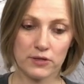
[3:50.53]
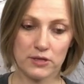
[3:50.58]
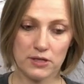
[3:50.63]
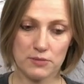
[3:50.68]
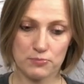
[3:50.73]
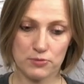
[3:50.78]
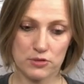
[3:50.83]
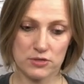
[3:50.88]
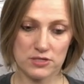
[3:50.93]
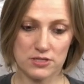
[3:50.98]

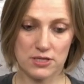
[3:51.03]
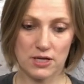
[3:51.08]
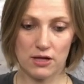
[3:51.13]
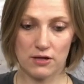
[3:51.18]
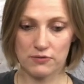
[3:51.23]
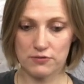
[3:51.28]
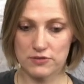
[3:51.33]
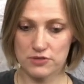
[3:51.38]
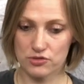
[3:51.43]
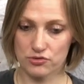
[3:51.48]
Keep
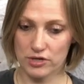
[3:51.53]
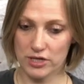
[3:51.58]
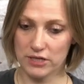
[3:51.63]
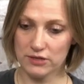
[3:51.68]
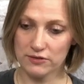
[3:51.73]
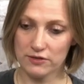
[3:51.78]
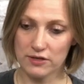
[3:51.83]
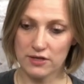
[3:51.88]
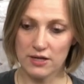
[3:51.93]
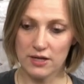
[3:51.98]
yourself
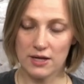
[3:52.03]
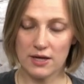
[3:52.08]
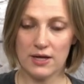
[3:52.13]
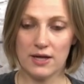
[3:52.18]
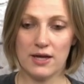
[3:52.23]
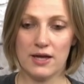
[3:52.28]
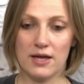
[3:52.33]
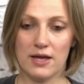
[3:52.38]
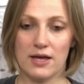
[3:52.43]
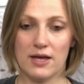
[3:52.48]
straight
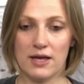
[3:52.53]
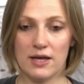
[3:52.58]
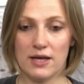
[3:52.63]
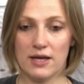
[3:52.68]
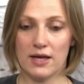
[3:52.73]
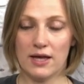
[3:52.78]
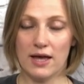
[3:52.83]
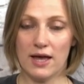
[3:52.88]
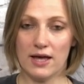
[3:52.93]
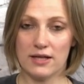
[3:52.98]

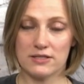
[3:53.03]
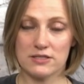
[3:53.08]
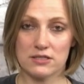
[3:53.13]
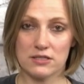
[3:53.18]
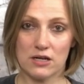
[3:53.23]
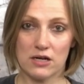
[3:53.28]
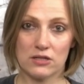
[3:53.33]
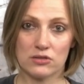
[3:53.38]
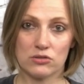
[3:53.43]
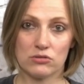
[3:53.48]
and
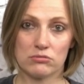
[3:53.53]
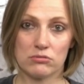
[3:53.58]
start